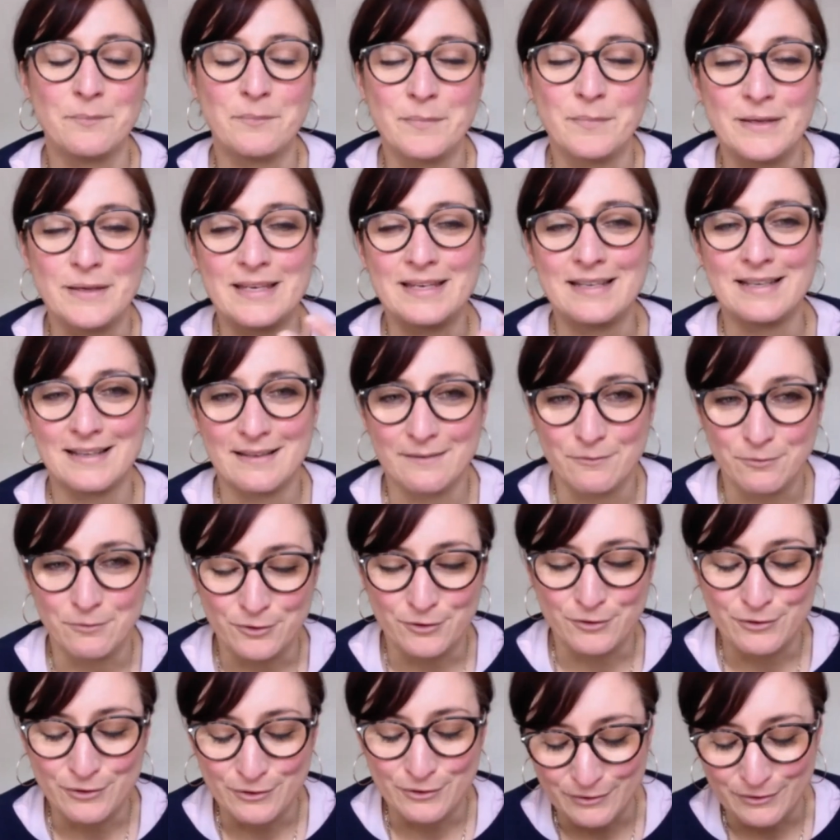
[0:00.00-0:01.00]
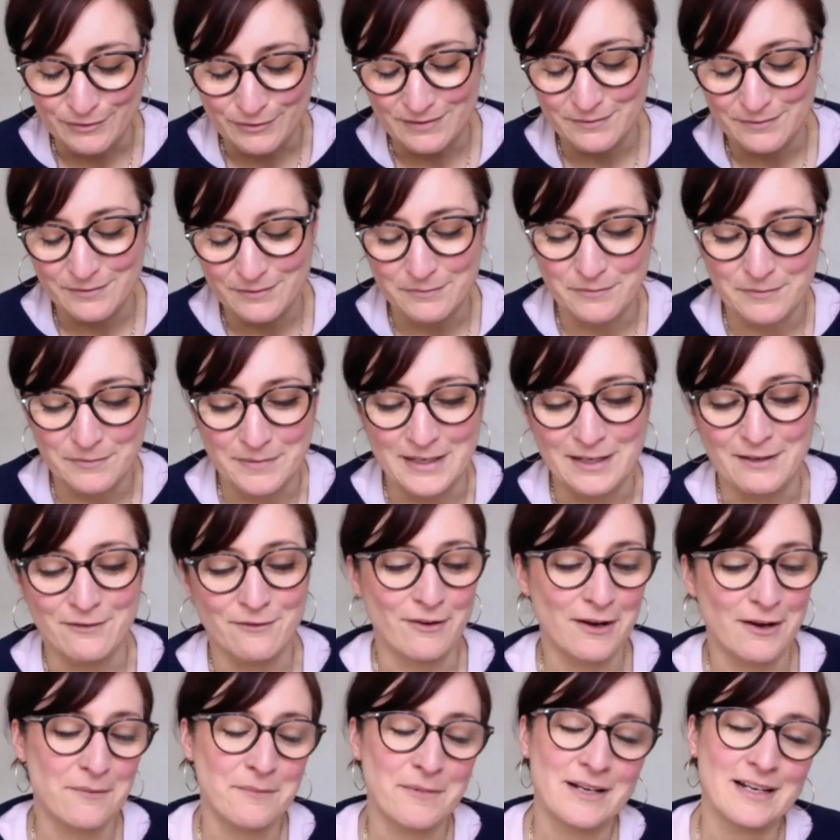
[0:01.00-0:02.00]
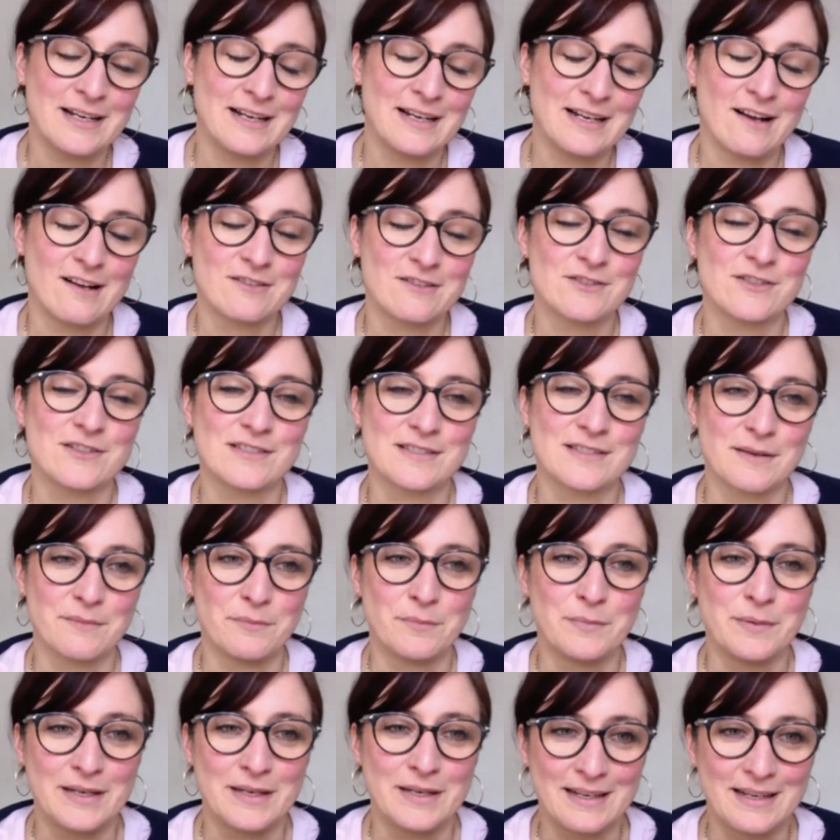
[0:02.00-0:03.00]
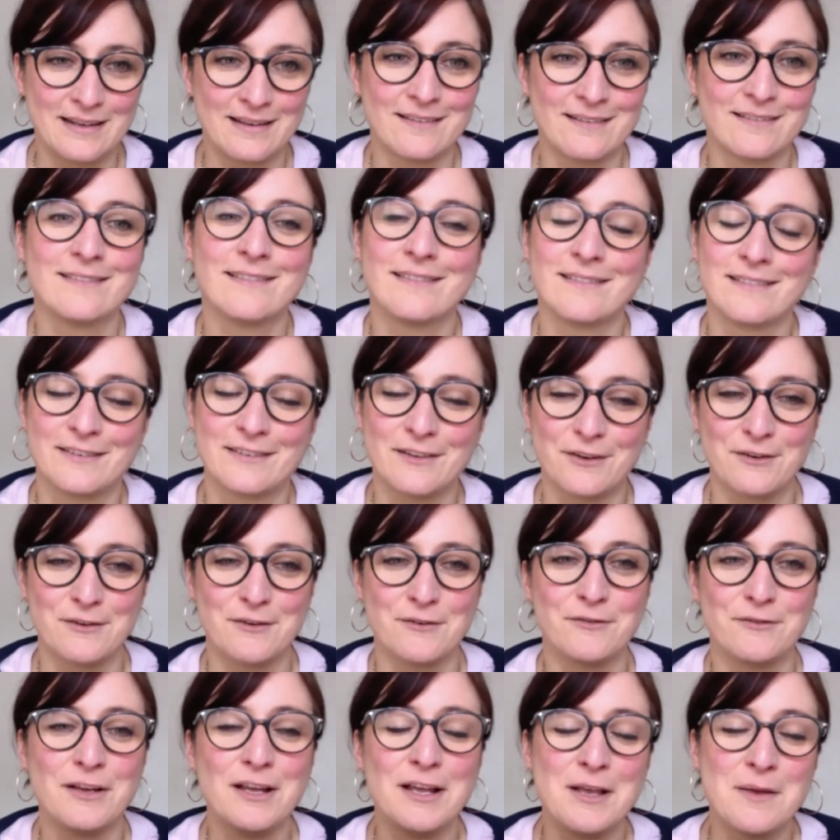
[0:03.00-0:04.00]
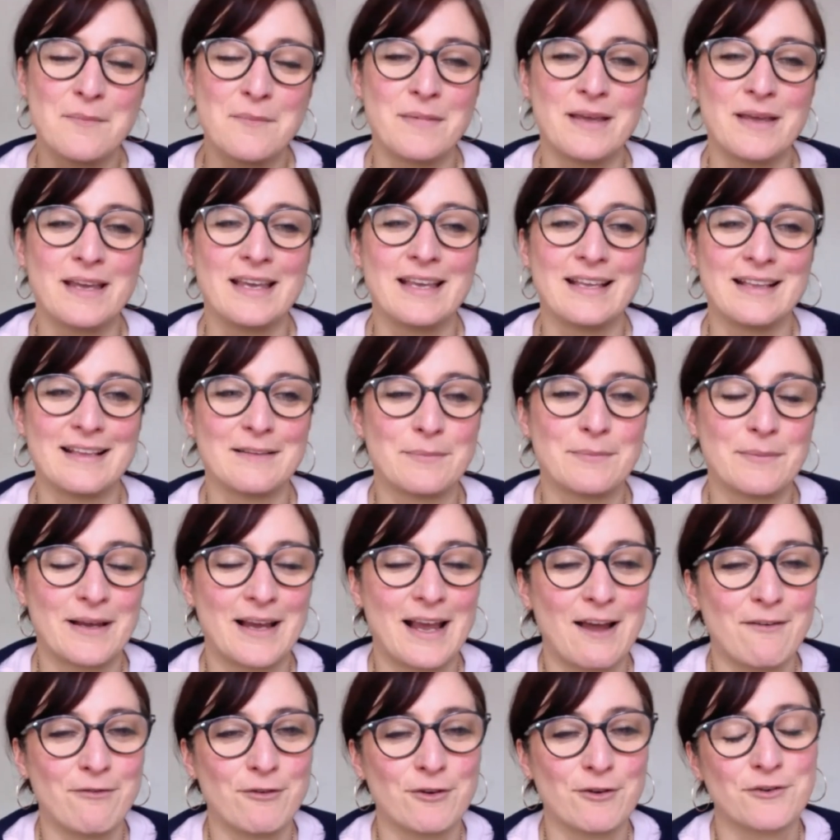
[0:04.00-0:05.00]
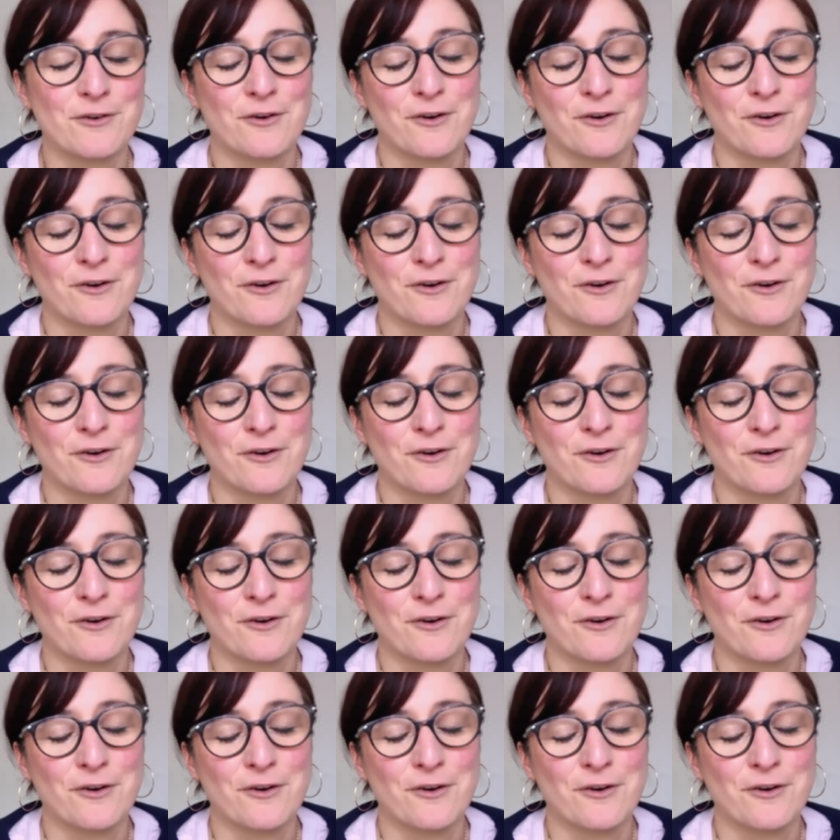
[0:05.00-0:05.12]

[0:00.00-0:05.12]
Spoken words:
be the one who's being environmentally conscious and being sort of making this big effort,